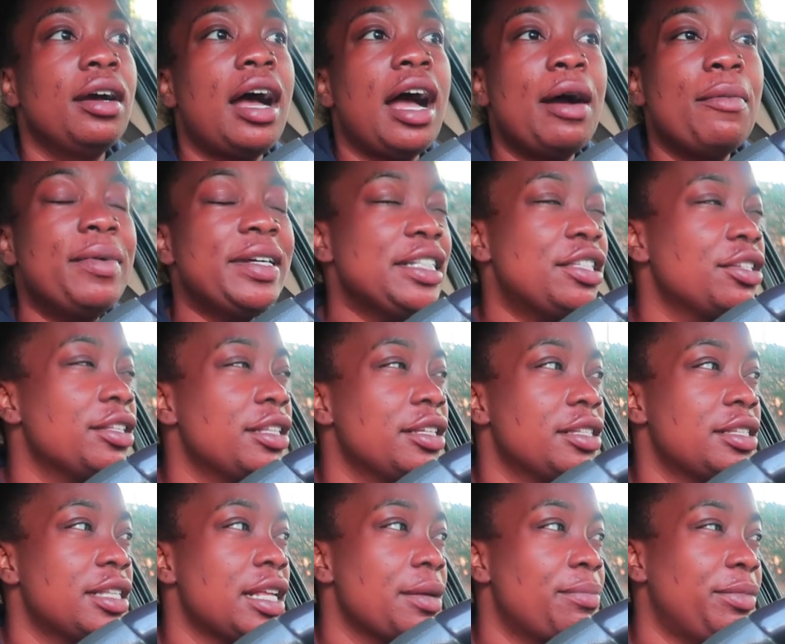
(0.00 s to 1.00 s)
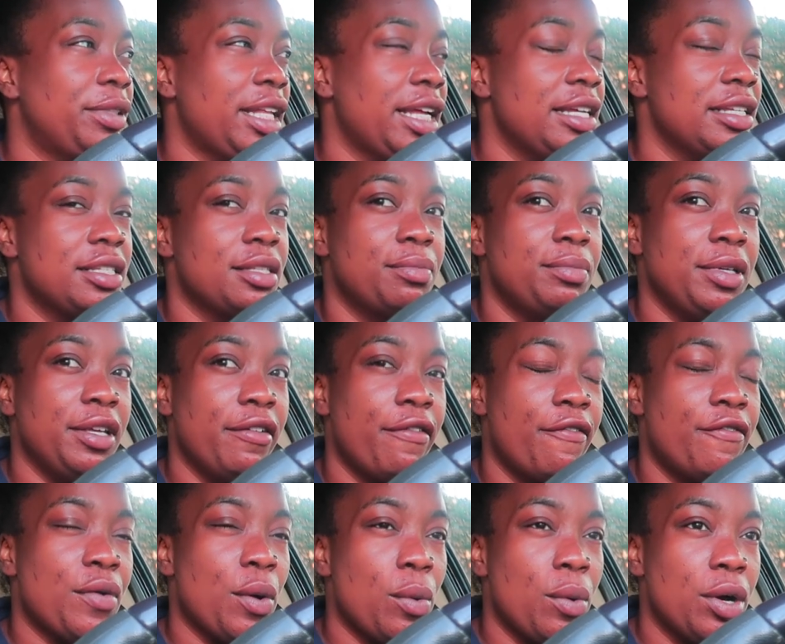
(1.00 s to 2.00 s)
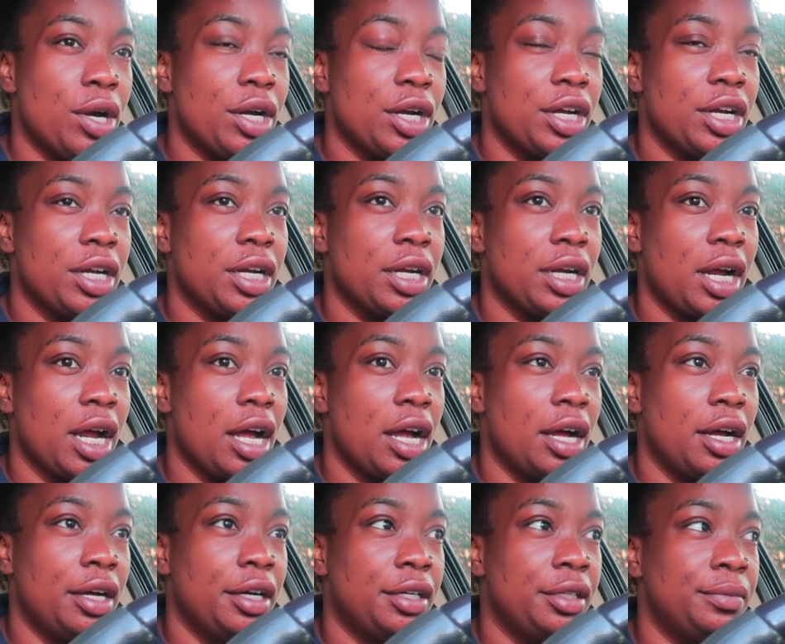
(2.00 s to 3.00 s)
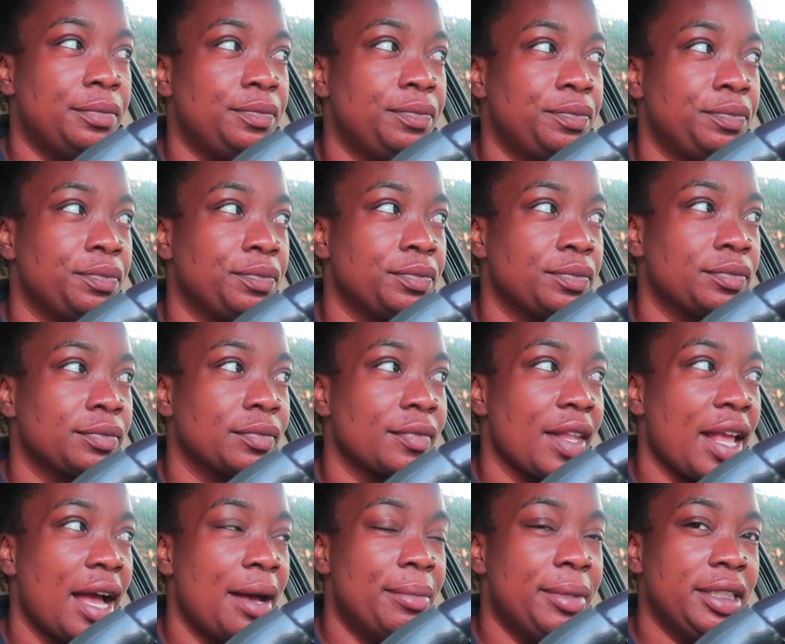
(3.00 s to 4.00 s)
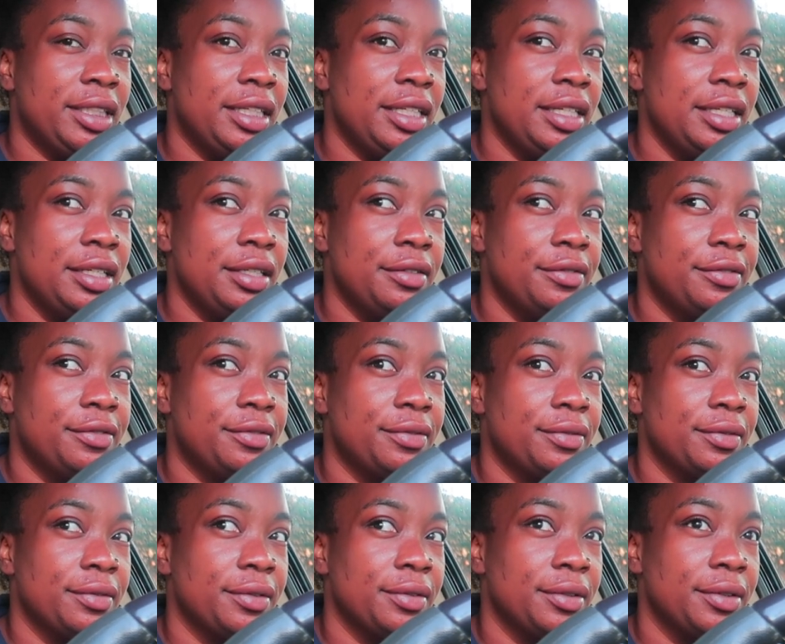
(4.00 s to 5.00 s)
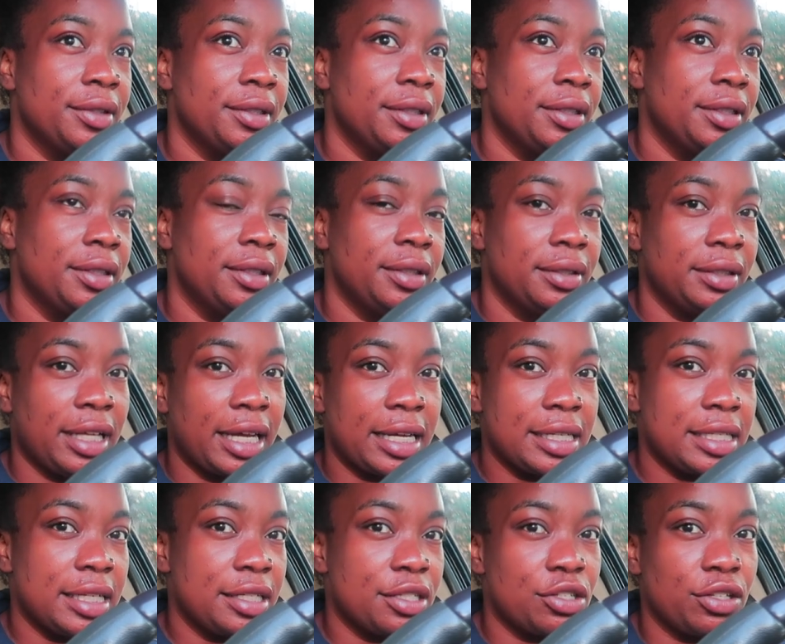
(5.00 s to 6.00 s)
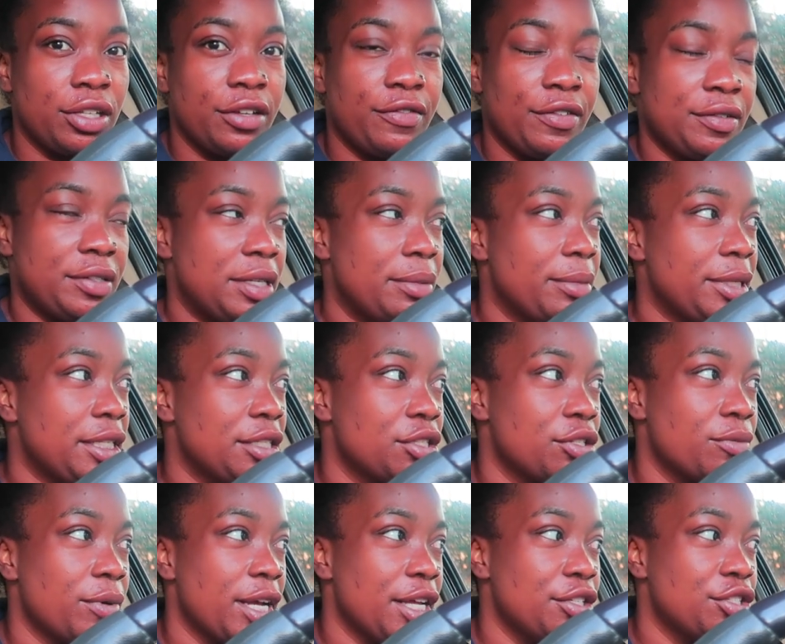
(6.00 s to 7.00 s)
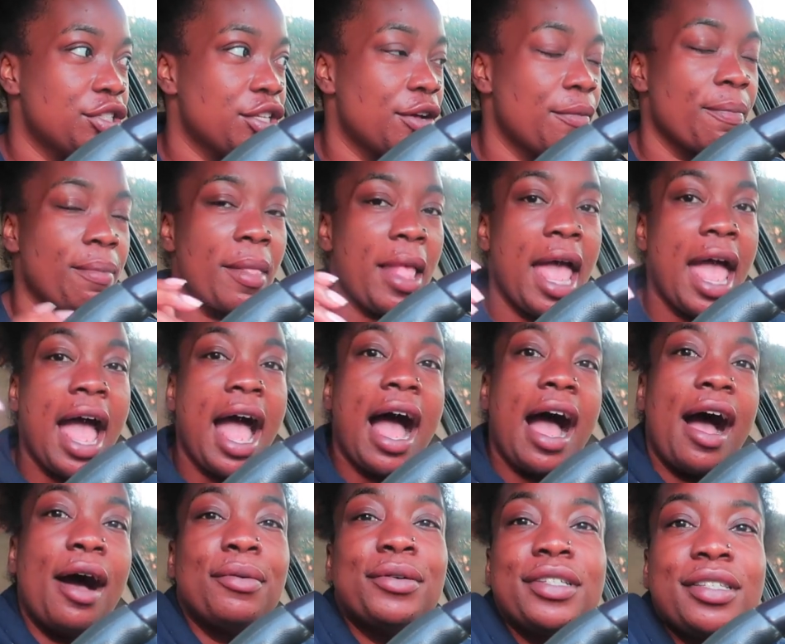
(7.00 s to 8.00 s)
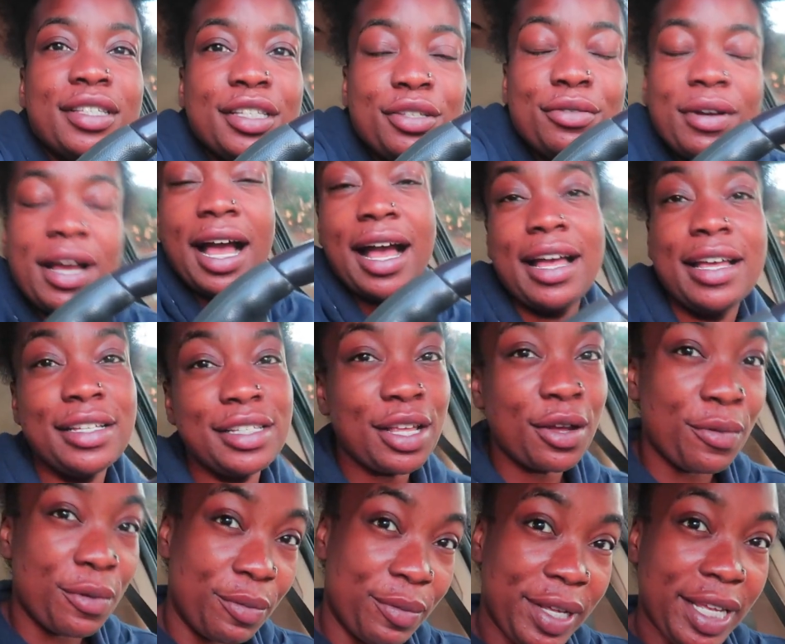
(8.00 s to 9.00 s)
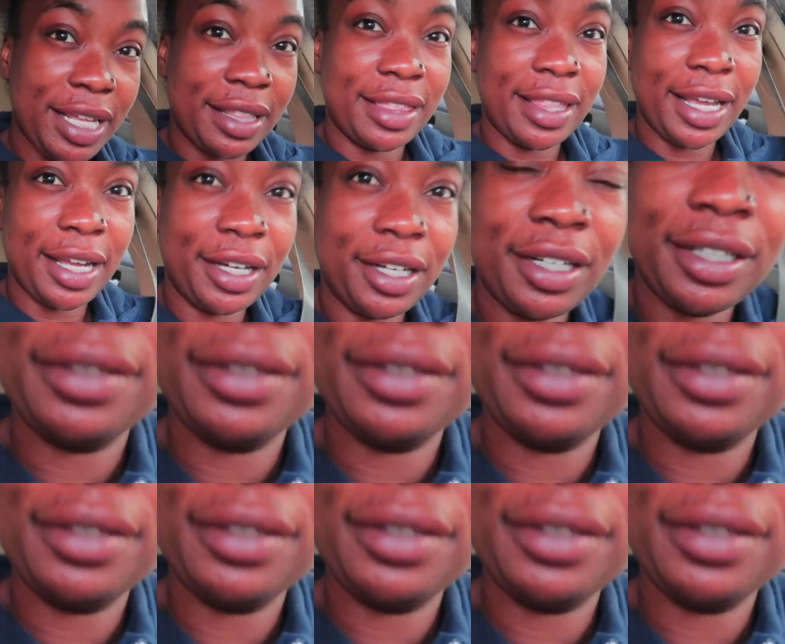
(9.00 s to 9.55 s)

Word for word: I've been to this place before, um, I believe. Like I said, it's only fifteen minutes away, so I will see you guys when we get there.